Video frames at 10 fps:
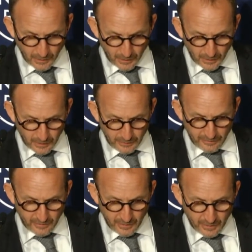Uh,
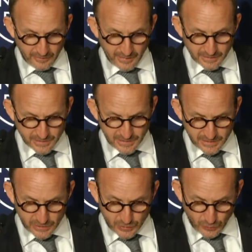the, the
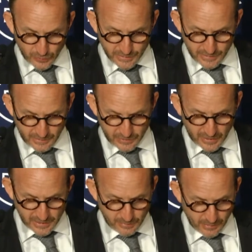entities endorsing the
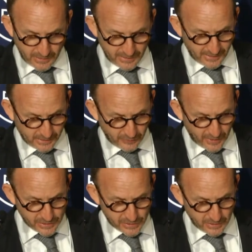Traceability
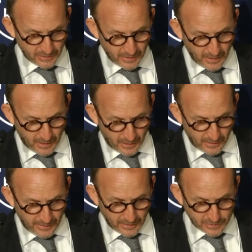Declaration
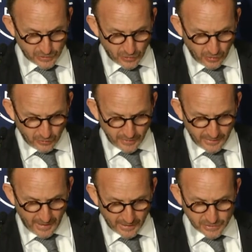announced concrete
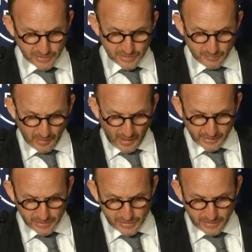actions and
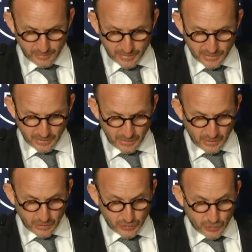partnerships
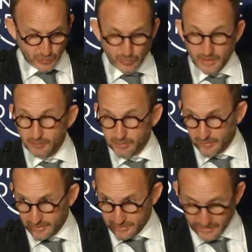to
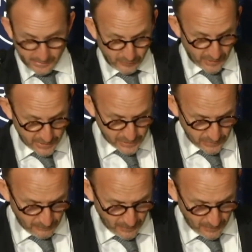implement the declaration.